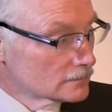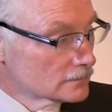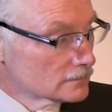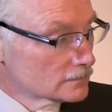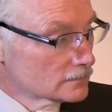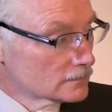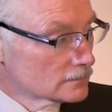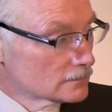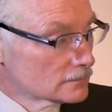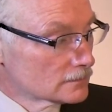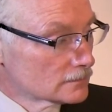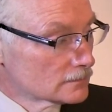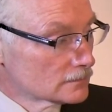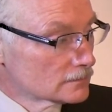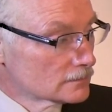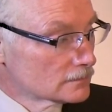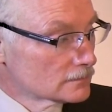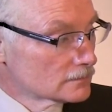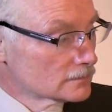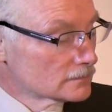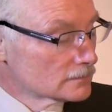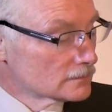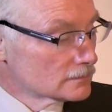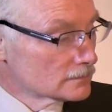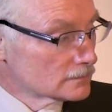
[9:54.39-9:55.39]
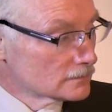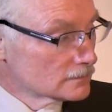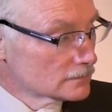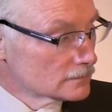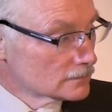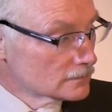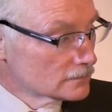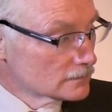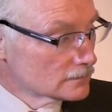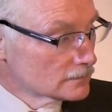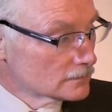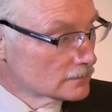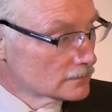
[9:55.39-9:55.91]

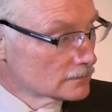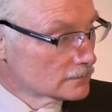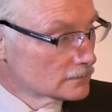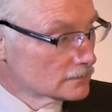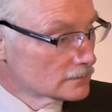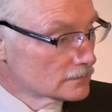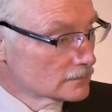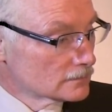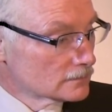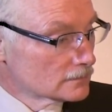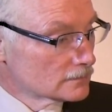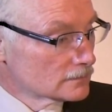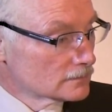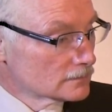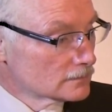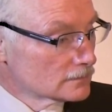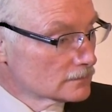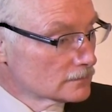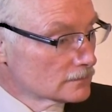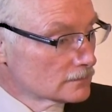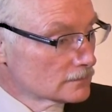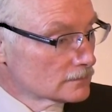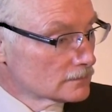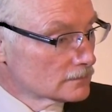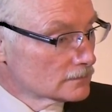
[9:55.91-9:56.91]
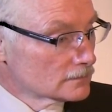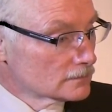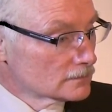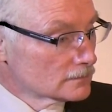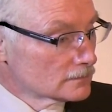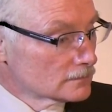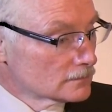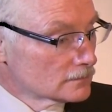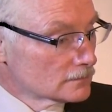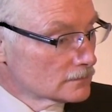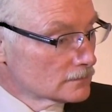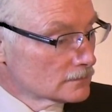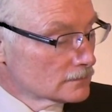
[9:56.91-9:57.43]

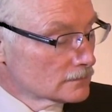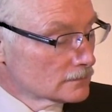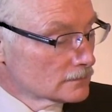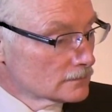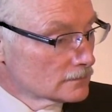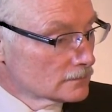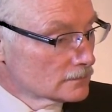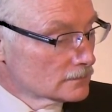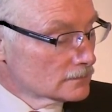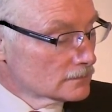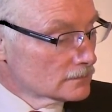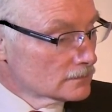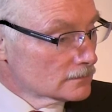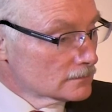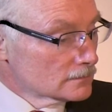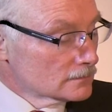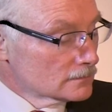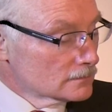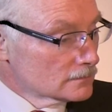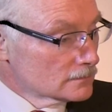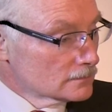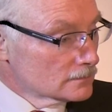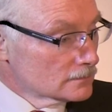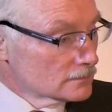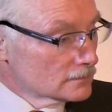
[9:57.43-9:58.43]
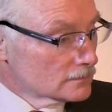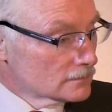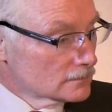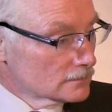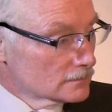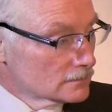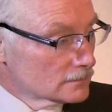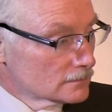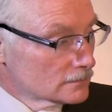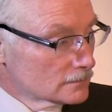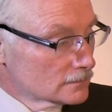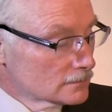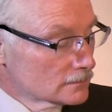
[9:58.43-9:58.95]

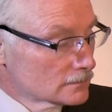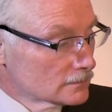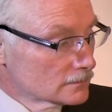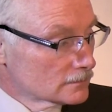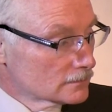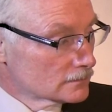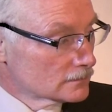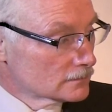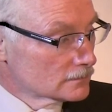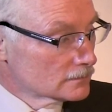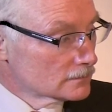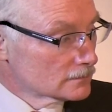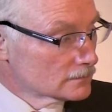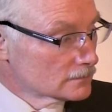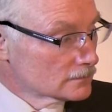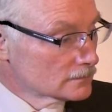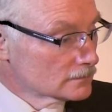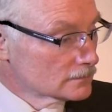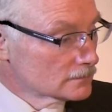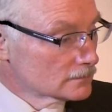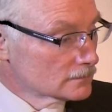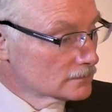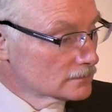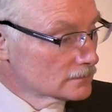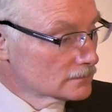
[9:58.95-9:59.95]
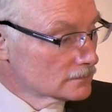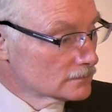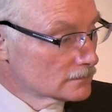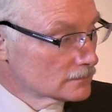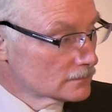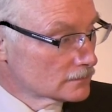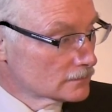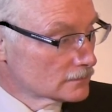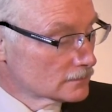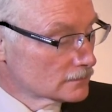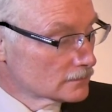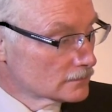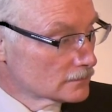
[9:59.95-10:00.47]

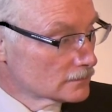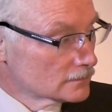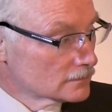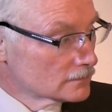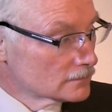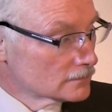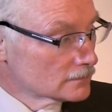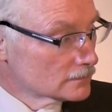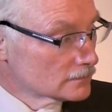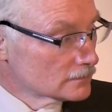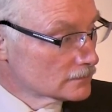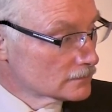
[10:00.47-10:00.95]
This person isn't speaking.